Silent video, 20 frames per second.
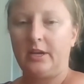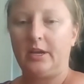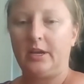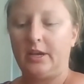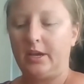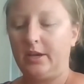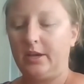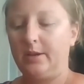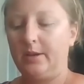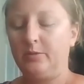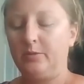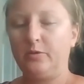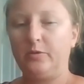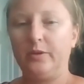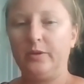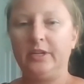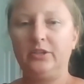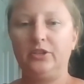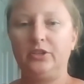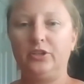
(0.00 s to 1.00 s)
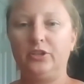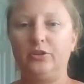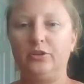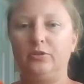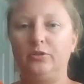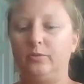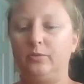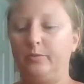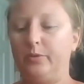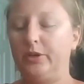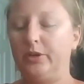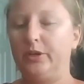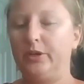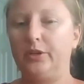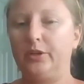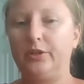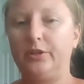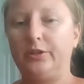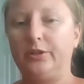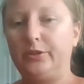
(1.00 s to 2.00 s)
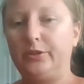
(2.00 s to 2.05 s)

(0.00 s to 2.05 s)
I'm going to put glue